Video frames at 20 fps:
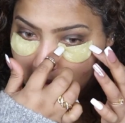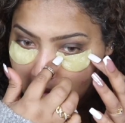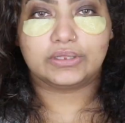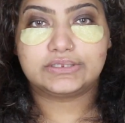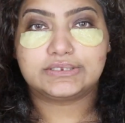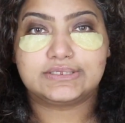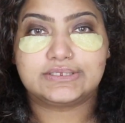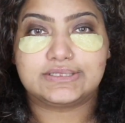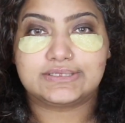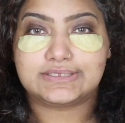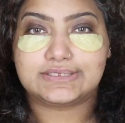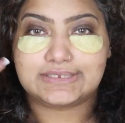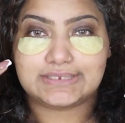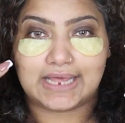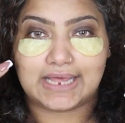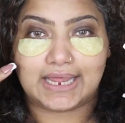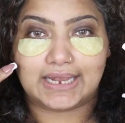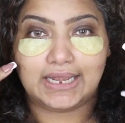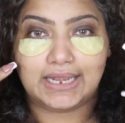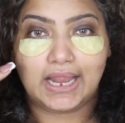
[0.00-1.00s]
Once this is
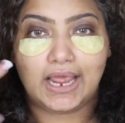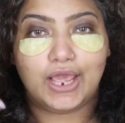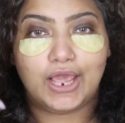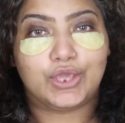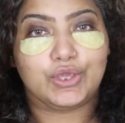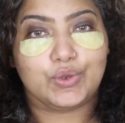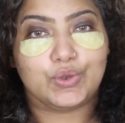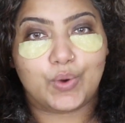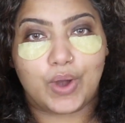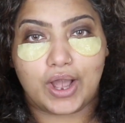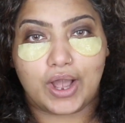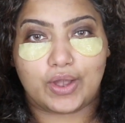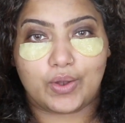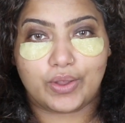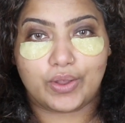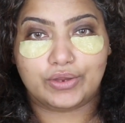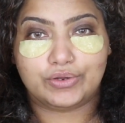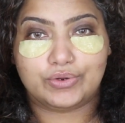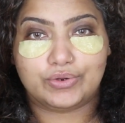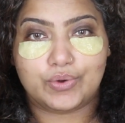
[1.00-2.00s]
done, you are
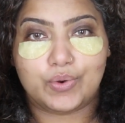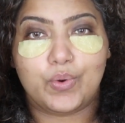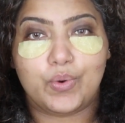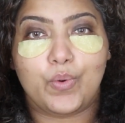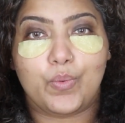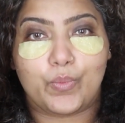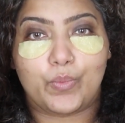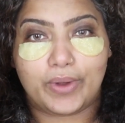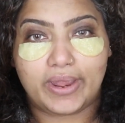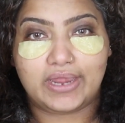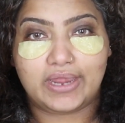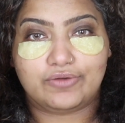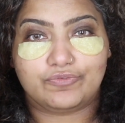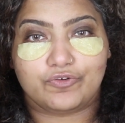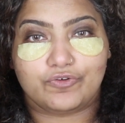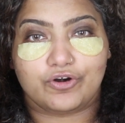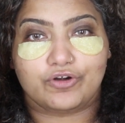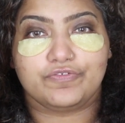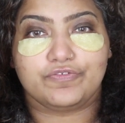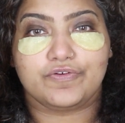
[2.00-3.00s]
going to wait
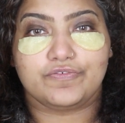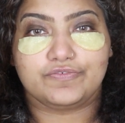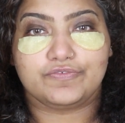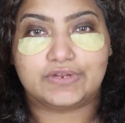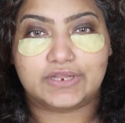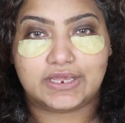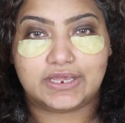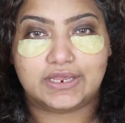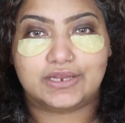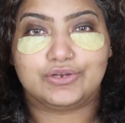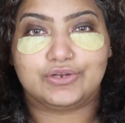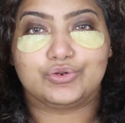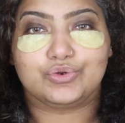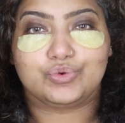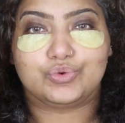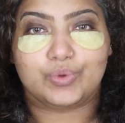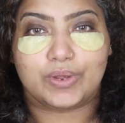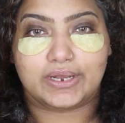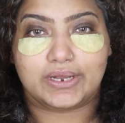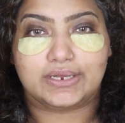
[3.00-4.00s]
for 15 to
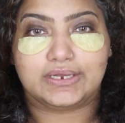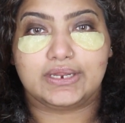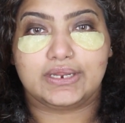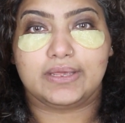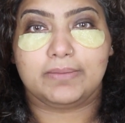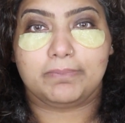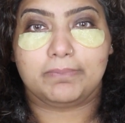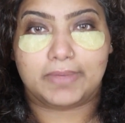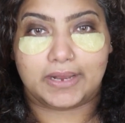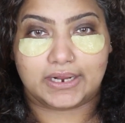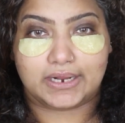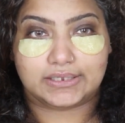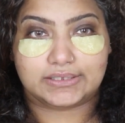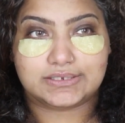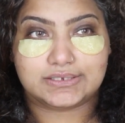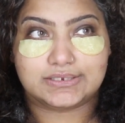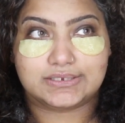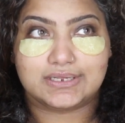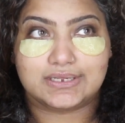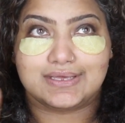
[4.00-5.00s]
20
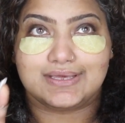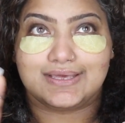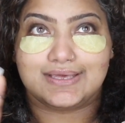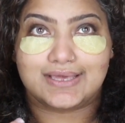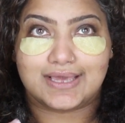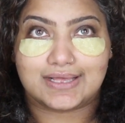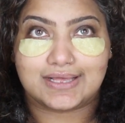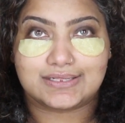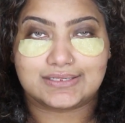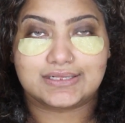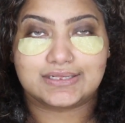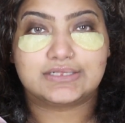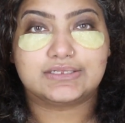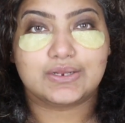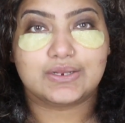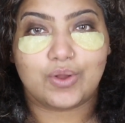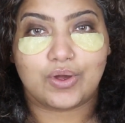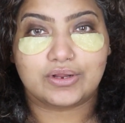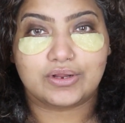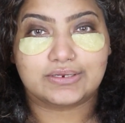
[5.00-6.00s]
minutes. Yes, it's
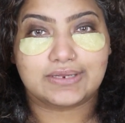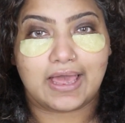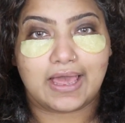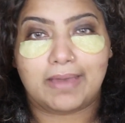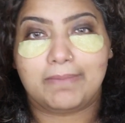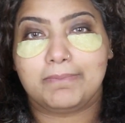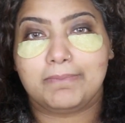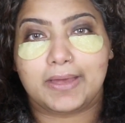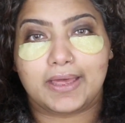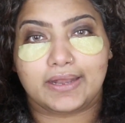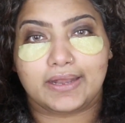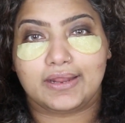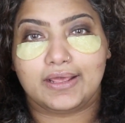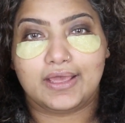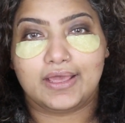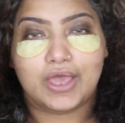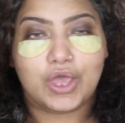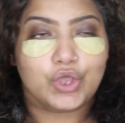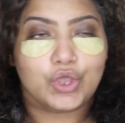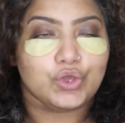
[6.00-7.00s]
a long time, but
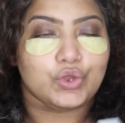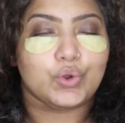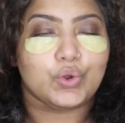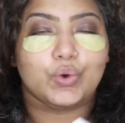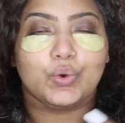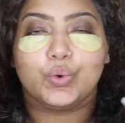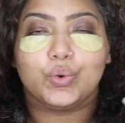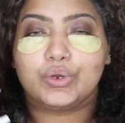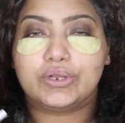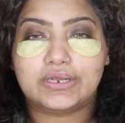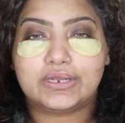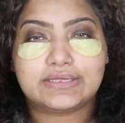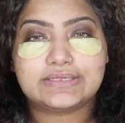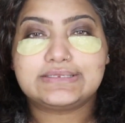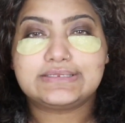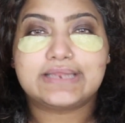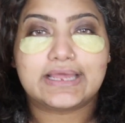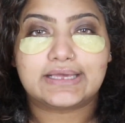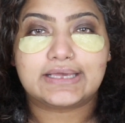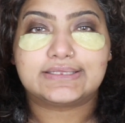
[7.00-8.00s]
you know,
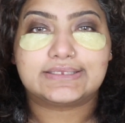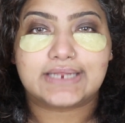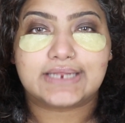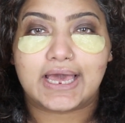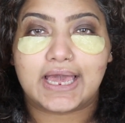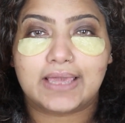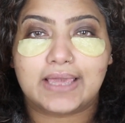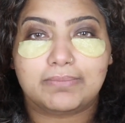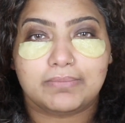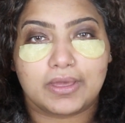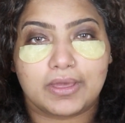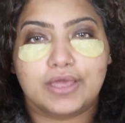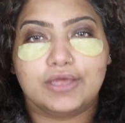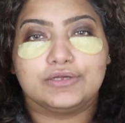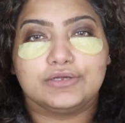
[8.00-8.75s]
goodness takes time.